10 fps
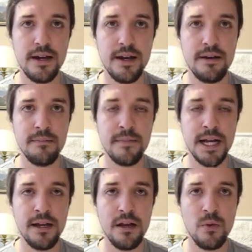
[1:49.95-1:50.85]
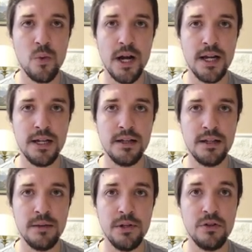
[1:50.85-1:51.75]
earn money while
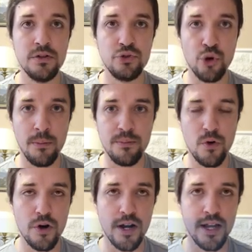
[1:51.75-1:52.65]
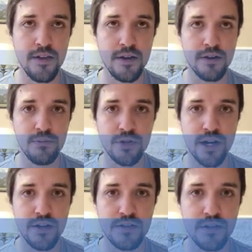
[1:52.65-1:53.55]
the Bitcoin drop for another
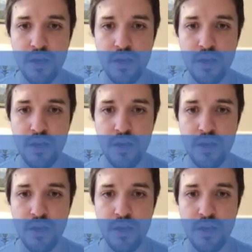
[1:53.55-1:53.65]
cryptocurrency.